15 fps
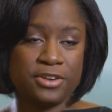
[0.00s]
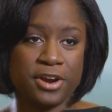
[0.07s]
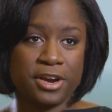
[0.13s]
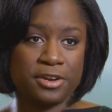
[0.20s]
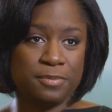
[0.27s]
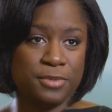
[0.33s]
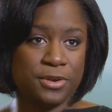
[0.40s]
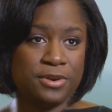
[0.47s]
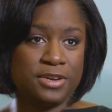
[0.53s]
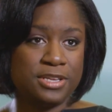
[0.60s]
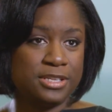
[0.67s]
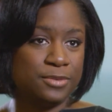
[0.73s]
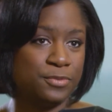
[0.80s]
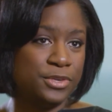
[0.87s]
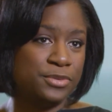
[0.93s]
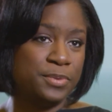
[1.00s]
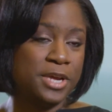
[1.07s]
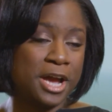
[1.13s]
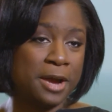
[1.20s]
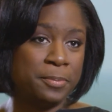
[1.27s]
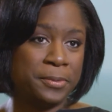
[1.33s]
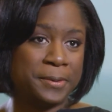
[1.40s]
to our communities in which
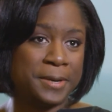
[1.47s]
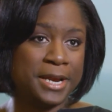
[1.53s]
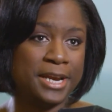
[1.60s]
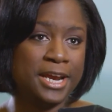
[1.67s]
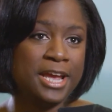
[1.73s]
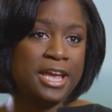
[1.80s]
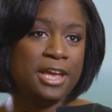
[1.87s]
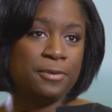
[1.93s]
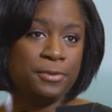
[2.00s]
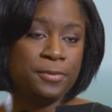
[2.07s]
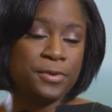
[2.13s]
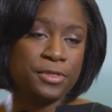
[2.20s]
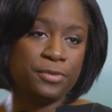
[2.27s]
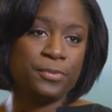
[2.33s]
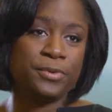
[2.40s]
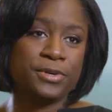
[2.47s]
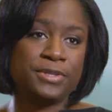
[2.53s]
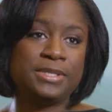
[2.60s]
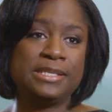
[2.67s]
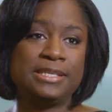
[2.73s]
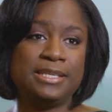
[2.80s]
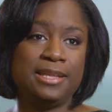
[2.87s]
we operate, and we want the world
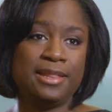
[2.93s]
to see